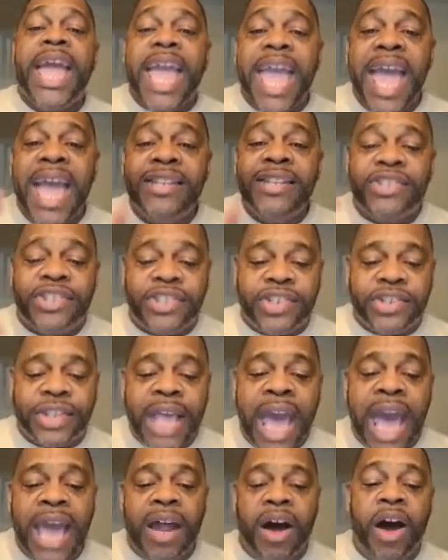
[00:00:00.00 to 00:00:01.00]

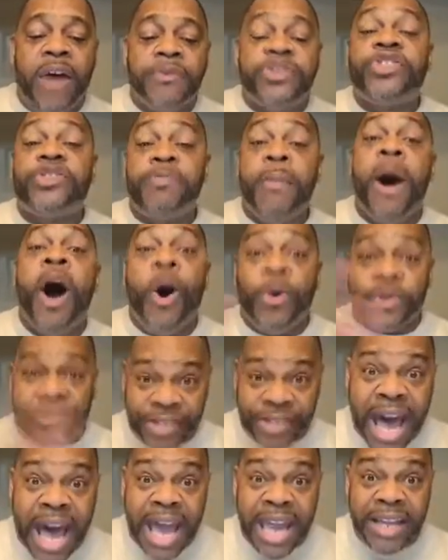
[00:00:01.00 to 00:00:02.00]
instead of small
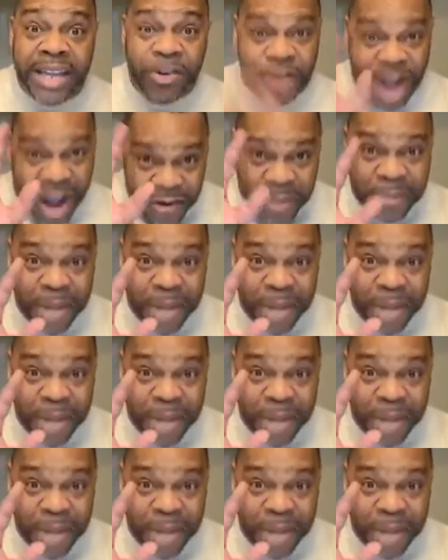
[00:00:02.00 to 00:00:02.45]
sight. You all